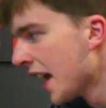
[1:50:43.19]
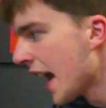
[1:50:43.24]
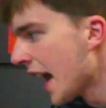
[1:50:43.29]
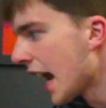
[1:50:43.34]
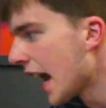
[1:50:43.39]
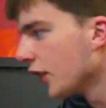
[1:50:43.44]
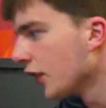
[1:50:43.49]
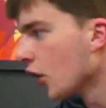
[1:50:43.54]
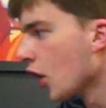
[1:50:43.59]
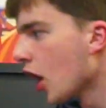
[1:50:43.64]

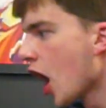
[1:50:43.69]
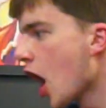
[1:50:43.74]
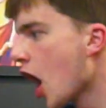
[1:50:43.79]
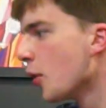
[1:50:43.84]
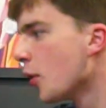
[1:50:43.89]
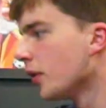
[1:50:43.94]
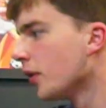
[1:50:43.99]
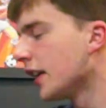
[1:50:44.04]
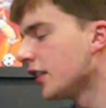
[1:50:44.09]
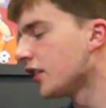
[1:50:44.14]
And not
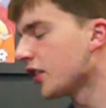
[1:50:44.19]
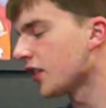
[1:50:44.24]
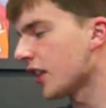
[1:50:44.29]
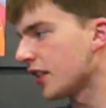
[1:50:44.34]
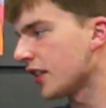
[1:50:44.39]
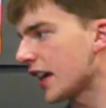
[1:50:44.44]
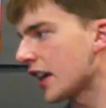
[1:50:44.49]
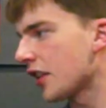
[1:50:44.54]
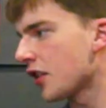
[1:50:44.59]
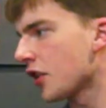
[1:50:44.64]
only do they
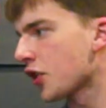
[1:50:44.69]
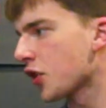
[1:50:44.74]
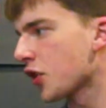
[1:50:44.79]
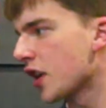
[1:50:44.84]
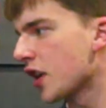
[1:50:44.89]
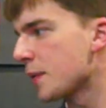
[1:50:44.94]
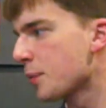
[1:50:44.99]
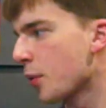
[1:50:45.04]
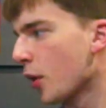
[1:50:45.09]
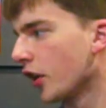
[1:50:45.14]
take the
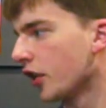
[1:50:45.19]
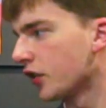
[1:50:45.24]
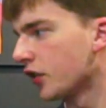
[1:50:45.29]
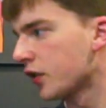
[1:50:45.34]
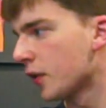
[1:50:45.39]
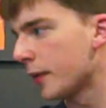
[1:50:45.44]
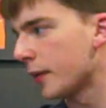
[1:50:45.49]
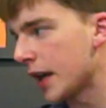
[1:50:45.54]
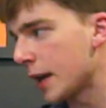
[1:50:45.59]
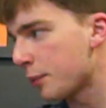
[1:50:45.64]
3 points
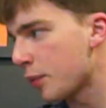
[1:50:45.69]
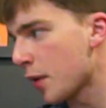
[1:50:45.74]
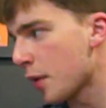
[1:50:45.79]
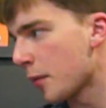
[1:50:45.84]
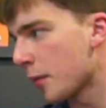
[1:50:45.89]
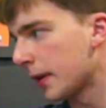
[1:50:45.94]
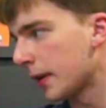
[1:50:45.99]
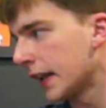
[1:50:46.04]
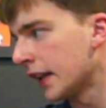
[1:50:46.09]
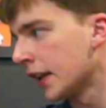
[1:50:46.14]
from here,
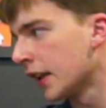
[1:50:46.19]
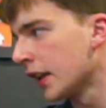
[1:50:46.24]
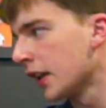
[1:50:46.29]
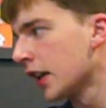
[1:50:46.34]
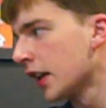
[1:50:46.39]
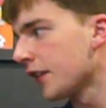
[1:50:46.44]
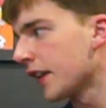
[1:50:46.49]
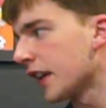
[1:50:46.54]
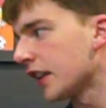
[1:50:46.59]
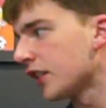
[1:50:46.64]
probably,
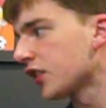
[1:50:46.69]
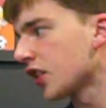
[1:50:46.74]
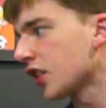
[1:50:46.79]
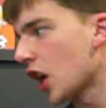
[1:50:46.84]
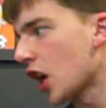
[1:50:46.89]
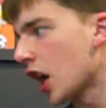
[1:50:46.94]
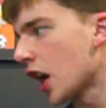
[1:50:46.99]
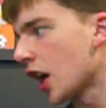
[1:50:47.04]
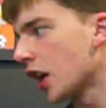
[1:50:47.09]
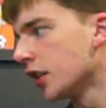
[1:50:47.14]
they
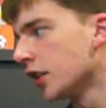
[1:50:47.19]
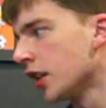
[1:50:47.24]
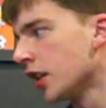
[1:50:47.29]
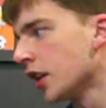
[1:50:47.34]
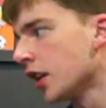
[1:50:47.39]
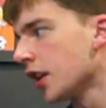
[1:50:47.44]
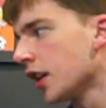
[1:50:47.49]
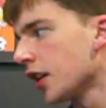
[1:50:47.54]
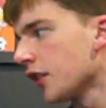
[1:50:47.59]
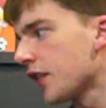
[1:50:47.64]
turn
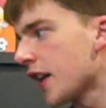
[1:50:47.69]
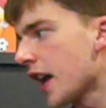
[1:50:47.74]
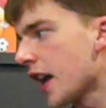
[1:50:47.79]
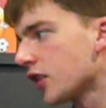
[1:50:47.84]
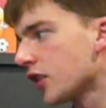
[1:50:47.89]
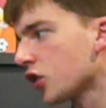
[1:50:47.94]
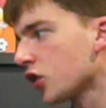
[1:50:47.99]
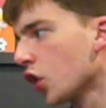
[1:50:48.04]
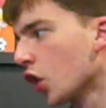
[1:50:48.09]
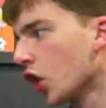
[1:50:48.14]
their
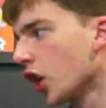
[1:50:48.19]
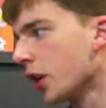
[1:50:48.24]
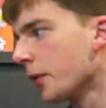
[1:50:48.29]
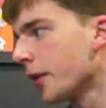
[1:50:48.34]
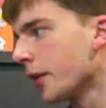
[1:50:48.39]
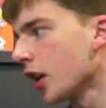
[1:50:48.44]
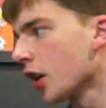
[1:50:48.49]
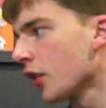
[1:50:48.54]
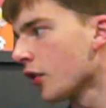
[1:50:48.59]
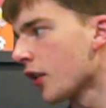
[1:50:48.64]

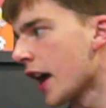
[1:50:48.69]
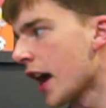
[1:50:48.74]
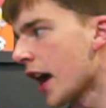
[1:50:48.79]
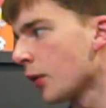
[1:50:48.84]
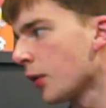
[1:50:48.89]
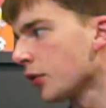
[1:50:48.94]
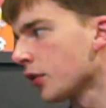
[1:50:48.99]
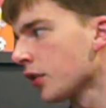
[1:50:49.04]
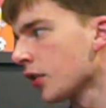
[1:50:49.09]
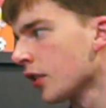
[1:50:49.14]
tournament
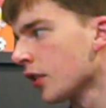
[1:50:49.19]
around.